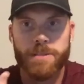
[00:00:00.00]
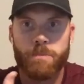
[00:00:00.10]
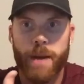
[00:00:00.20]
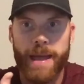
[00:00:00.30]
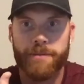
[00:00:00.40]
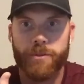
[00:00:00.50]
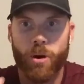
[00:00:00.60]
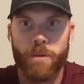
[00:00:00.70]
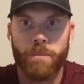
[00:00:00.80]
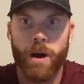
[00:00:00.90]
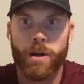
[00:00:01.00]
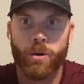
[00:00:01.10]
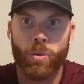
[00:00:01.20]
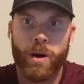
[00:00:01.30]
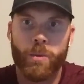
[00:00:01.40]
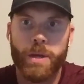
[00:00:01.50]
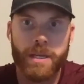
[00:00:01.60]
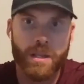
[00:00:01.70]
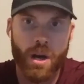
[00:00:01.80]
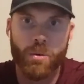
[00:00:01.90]
bang for our buck, or where we
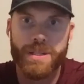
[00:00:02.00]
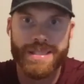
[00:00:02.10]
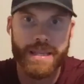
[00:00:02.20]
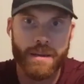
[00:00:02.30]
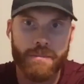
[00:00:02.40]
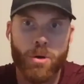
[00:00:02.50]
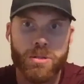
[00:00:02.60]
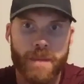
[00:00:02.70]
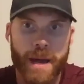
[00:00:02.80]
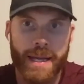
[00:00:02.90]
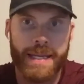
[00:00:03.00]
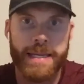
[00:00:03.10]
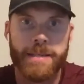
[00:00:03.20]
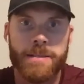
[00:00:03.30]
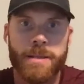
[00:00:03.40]
can go and see the most amount of kids